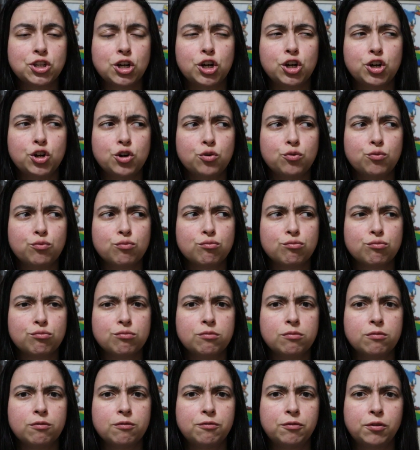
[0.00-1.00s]
So,
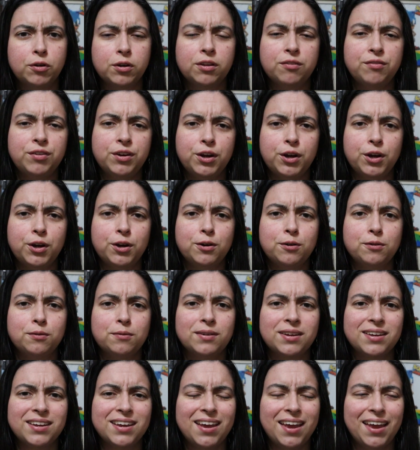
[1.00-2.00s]
for the
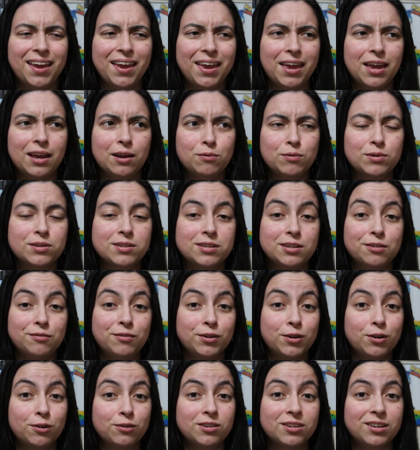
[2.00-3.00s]
video, it was
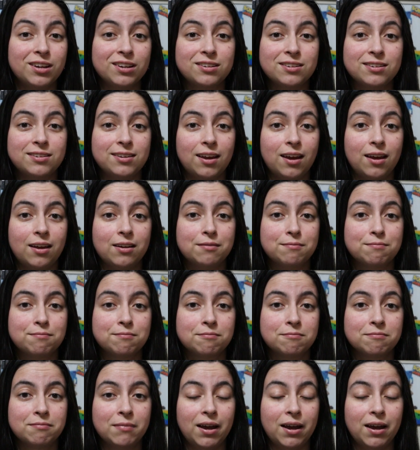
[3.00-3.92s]
difficult to get to 10.